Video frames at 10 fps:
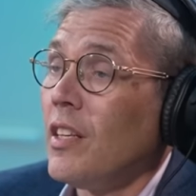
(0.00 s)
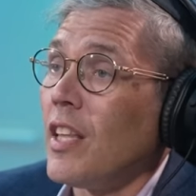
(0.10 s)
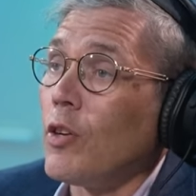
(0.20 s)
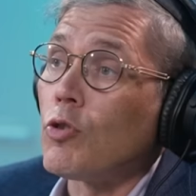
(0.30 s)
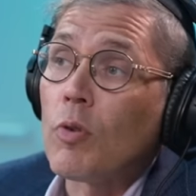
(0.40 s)

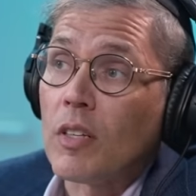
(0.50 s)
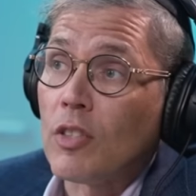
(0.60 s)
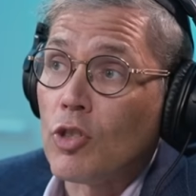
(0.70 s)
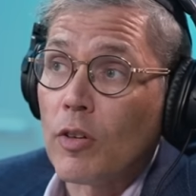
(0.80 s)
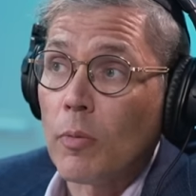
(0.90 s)
that you trust,
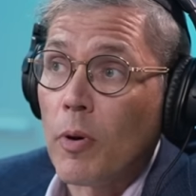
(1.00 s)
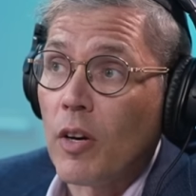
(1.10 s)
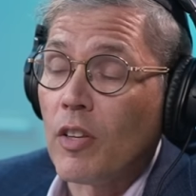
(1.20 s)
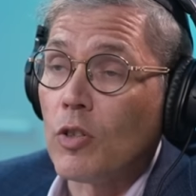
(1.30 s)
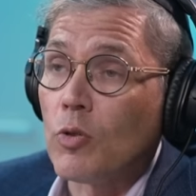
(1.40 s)
a general
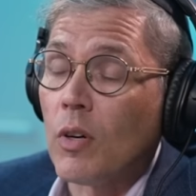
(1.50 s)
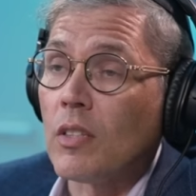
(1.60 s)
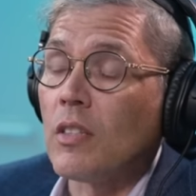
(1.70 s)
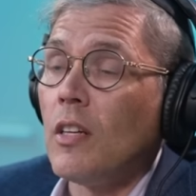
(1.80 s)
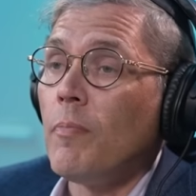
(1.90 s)
partner that you
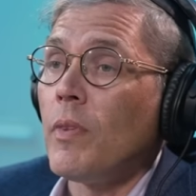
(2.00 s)
trust,